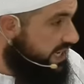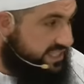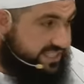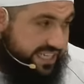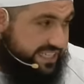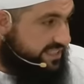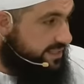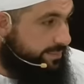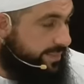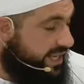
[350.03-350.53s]

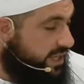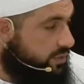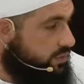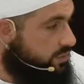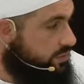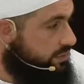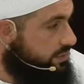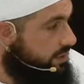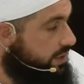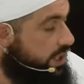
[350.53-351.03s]
as a
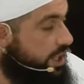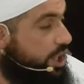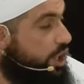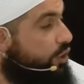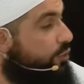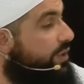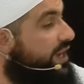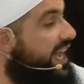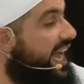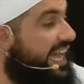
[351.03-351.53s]
male,
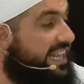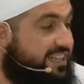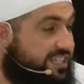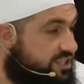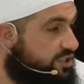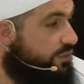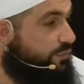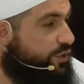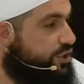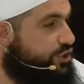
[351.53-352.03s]

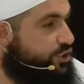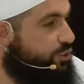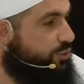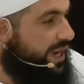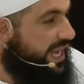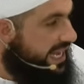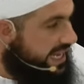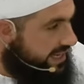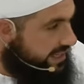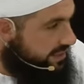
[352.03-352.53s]
regardless of what you
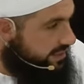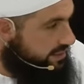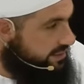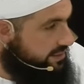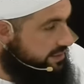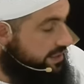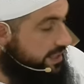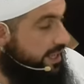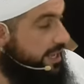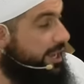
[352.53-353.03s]
are
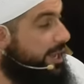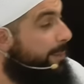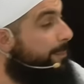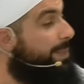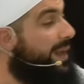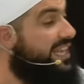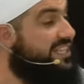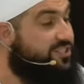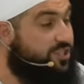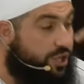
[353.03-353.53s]

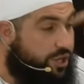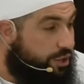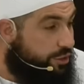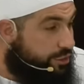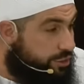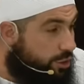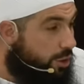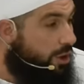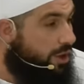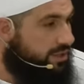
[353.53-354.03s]
based on a
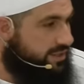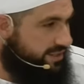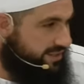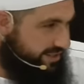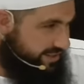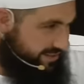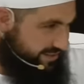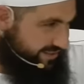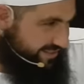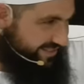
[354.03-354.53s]
thought,
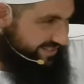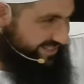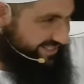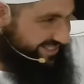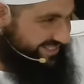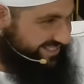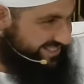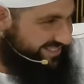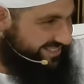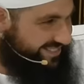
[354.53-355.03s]

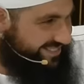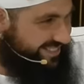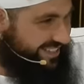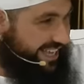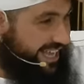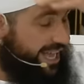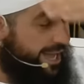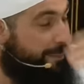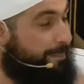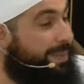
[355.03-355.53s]

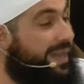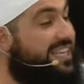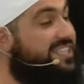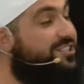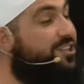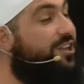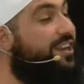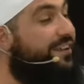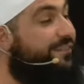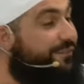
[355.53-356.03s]
based
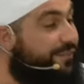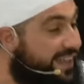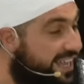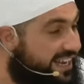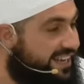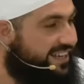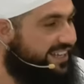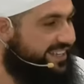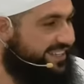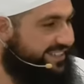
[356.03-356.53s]
on a
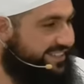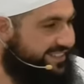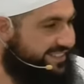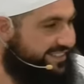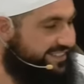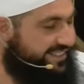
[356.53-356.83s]
feeling.